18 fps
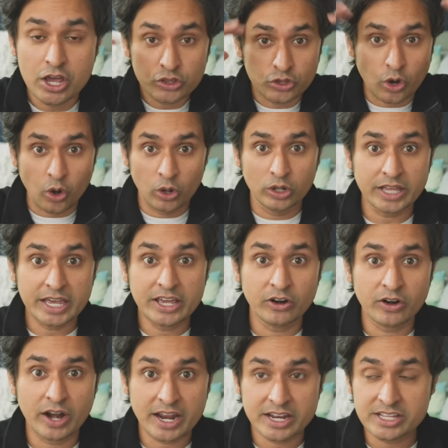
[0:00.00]
The whole
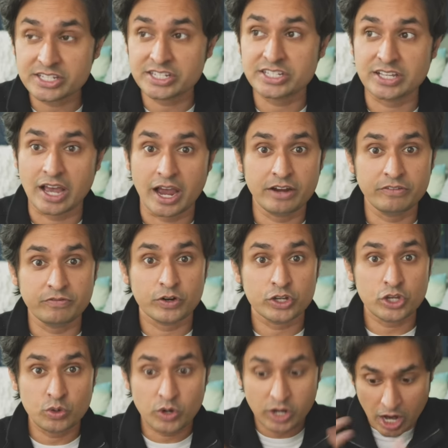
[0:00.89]
internet is designed for
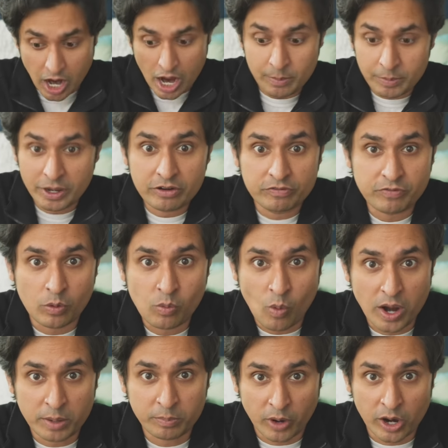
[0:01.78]
you to come in for
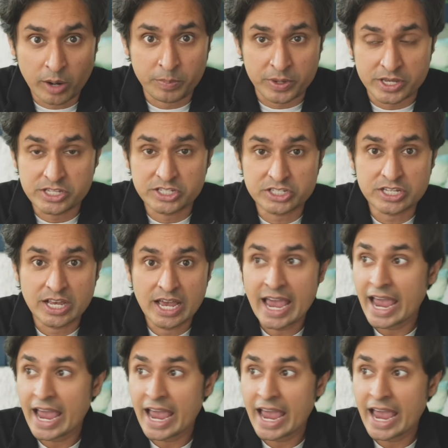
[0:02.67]
one purpose